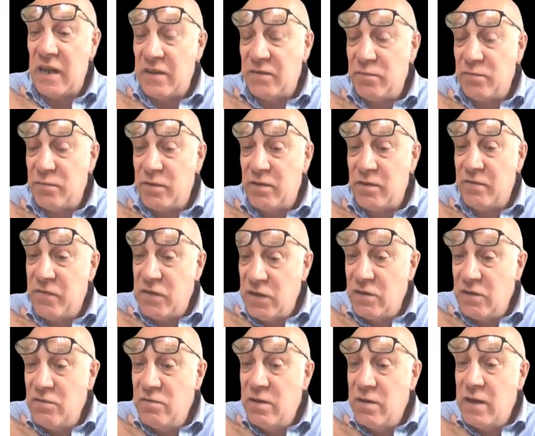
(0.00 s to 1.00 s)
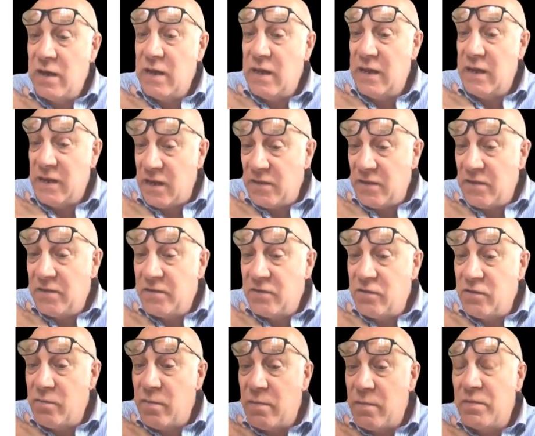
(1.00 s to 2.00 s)
engagement of you and others
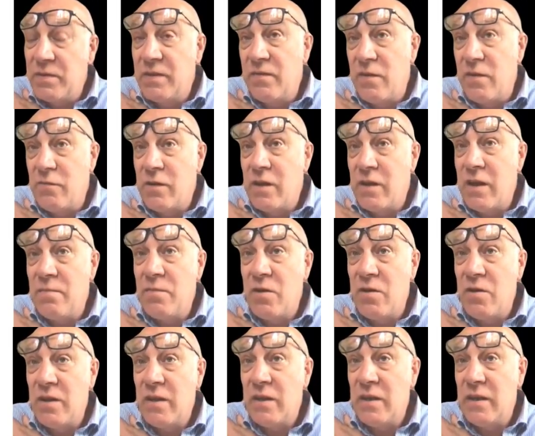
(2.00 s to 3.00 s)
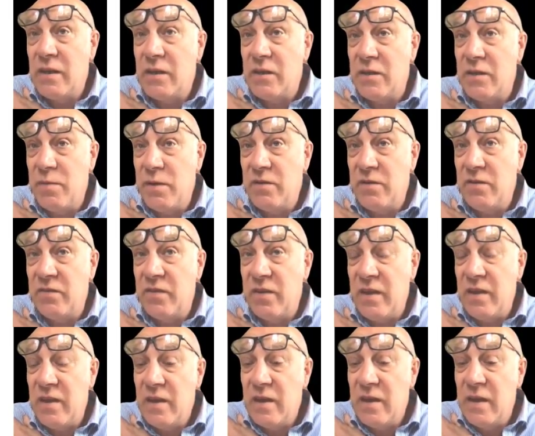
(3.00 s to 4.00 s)
who are members of our alumni
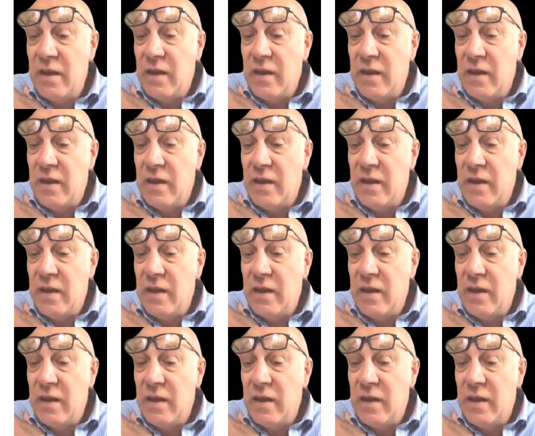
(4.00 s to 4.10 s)
community.